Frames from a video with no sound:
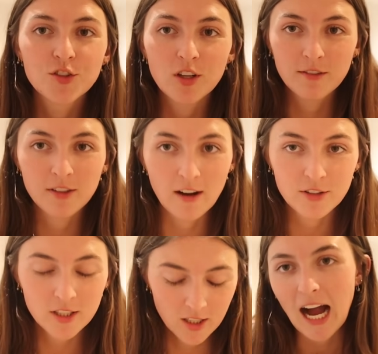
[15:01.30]
Took
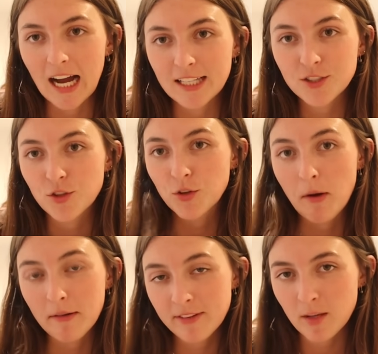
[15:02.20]
forever. I don't know
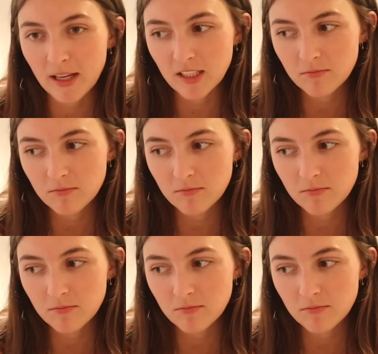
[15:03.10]
how I feel about